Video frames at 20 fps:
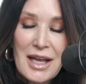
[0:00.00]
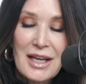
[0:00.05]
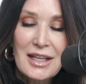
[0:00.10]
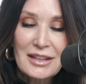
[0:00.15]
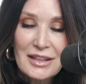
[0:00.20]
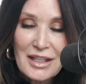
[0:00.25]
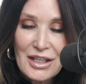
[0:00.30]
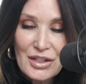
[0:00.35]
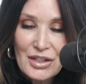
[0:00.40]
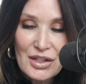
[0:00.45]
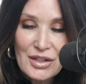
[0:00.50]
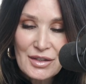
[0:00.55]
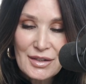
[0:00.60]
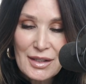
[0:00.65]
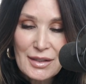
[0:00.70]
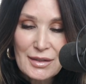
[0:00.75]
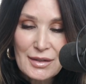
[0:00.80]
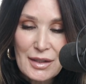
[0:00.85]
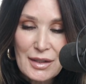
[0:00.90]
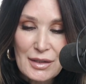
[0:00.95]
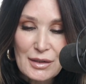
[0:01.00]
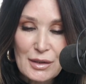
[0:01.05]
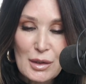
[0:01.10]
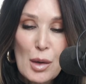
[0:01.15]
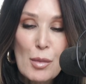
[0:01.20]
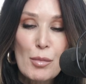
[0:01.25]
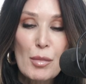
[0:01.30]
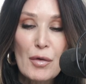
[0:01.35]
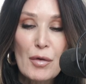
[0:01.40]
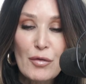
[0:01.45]
Galatians says this,
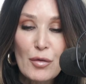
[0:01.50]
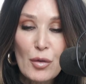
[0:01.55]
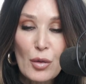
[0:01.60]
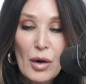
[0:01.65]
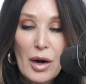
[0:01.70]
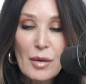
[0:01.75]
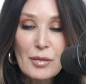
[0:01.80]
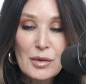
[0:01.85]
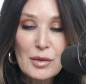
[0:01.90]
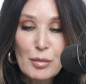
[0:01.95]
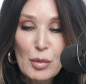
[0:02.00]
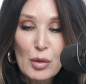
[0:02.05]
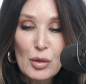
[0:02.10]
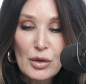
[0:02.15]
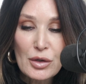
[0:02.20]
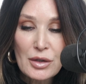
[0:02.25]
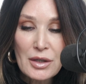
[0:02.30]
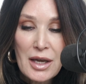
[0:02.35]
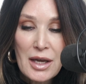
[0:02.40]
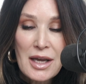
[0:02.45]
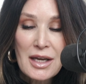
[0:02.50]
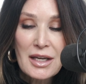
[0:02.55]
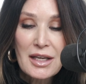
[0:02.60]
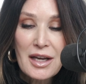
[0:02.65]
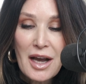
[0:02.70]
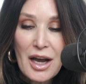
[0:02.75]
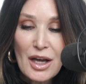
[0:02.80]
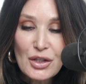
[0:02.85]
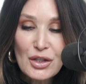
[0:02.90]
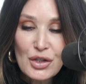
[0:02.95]
before I was born,
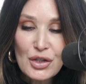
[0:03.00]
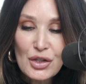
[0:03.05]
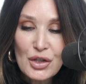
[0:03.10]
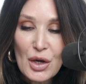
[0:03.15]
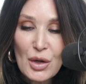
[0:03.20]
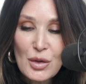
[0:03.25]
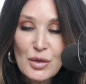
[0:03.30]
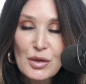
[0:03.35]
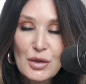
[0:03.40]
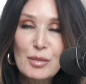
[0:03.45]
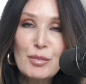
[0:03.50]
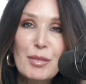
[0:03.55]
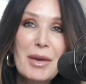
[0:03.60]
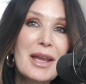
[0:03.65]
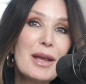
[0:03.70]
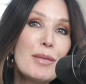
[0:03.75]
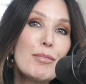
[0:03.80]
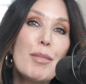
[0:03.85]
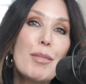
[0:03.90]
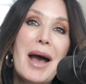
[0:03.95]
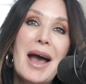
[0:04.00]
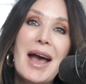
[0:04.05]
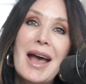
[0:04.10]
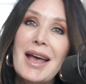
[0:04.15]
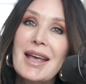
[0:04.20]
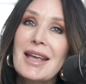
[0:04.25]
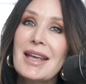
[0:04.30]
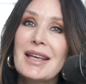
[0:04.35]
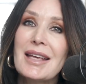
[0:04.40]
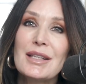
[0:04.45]
God chose me
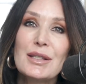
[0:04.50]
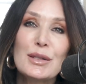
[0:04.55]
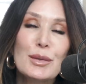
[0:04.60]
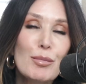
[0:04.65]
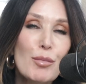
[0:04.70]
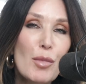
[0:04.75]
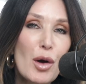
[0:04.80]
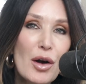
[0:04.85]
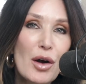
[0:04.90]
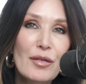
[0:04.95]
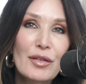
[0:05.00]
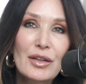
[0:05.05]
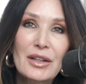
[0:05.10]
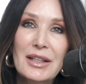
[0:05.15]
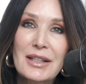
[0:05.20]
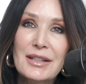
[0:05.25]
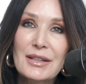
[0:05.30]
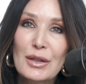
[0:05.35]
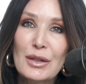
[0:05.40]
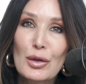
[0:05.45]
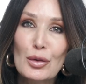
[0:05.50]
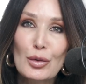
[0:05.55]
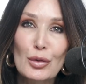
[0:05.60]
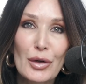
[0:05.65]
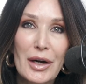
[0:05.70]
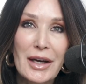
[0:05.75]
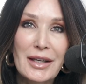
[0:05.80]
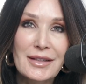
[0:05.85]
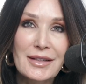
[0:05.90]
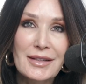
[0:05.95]
by his marvelous
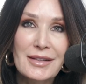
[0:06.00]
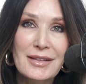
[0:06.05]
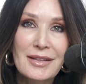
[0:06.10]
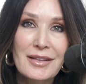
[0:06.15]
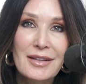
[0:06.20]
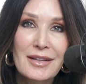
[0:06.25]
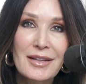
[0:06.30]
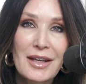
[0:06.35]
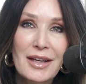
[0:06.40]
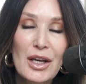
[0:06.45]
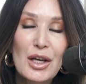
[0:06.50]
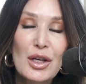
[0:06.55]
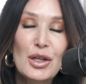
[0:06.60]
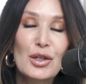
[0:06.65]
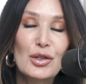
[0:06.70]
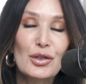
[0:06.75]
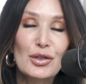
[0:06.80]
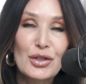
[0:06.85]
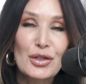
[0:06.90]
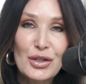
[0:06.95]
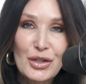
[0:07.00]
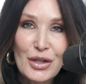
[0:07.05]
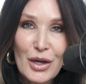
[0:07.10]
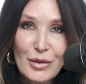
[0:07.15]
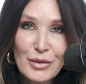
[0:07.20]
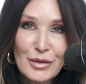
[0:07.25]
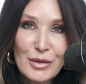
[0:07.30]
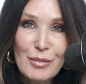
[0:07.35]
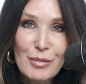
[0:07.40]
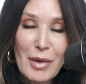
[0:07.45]
grace. You're
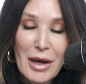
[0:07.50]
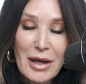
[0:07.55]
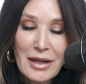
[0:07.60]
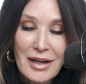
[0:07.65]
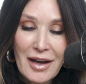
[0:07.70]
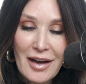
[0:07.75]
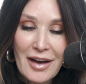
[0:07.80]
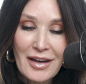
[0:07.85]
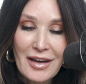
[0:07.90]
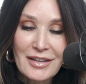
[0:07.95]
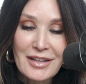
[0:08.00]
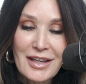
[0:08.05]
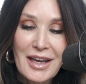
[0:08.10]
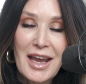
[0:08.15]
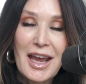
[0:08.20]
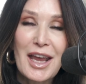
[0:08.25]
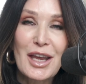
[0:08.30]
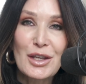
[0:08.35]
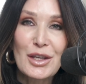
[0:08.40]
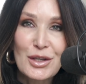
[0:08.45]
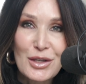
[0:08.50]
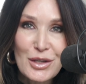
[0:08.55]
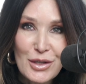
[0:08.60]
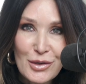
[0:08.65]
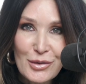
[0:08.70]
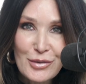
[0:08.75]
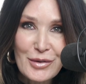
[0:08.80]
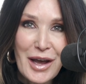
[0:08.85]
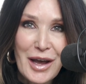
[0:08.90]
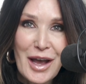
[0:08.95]
chosen by God and
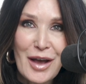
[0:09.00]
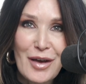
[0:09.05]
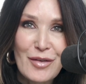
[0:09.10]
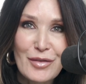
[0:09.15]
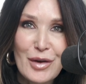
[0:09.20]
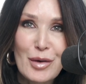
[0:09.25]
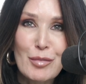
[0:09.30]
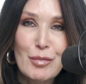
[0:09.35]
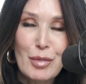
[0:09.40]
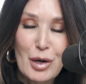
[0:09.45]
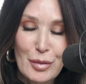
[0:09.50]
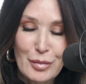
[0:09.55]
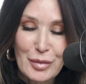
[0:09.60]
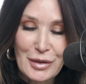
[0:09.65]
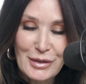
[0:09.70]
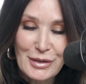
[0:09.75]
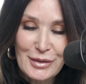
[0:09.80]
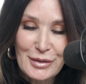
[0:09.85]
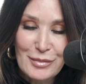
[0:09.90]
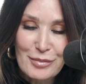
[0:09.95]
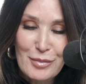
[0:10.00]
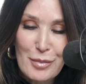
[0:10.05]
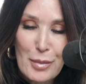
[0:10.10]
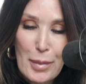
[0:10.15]
you have a purpose.